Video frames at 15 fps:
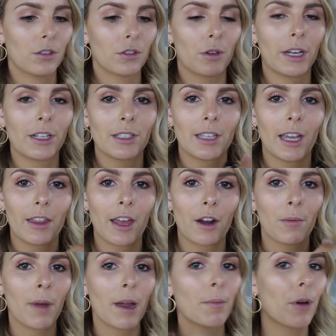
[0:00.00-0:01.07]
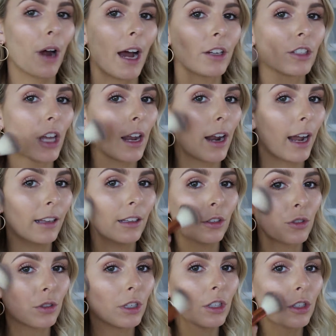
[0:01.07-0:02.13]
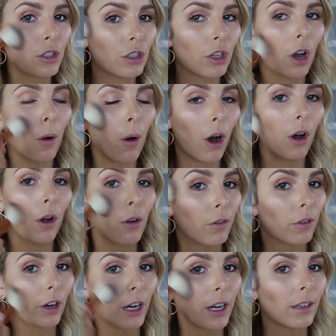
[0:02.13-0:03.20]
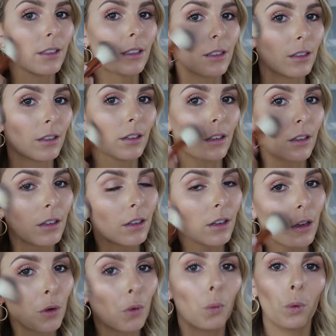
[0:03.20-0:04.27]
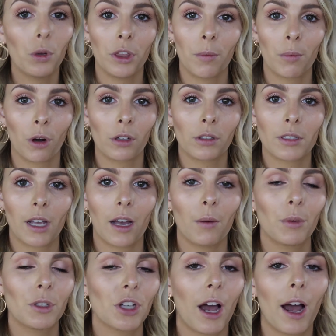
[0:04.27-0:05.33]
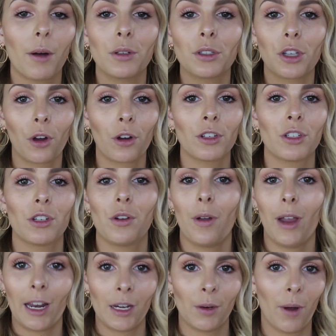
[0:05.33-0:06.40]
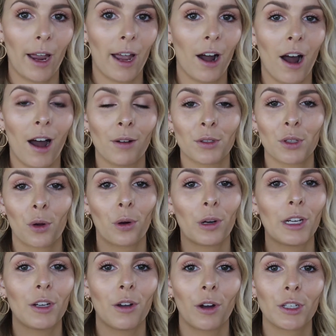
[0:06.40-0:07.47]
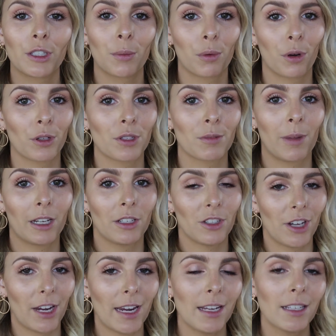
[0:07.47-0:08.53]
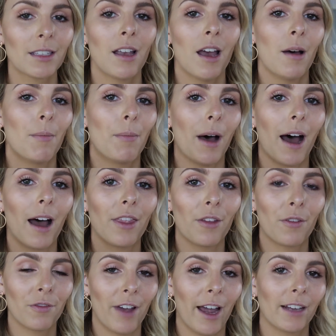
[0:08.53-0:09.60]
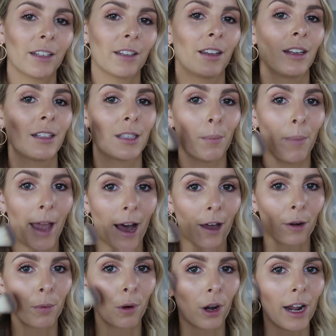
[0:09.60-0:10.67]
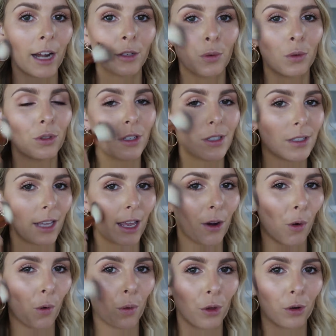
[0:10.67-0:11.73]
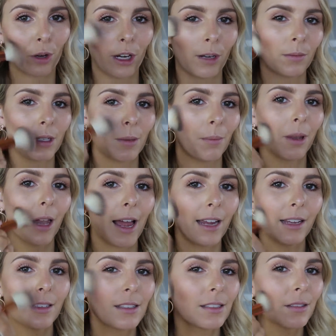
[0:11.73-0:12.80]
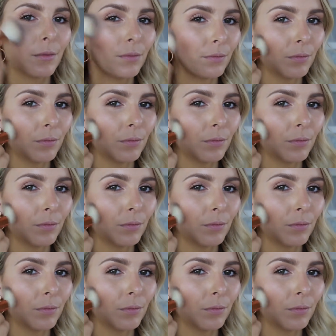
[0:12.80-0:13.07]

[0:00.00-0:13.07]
So I just get that on my brush and I literally just go over it with the bronzer, which I was going to do anyway. I was already going to bronze my cheeks, but the fact that it's a powder product will just set all the creams in place.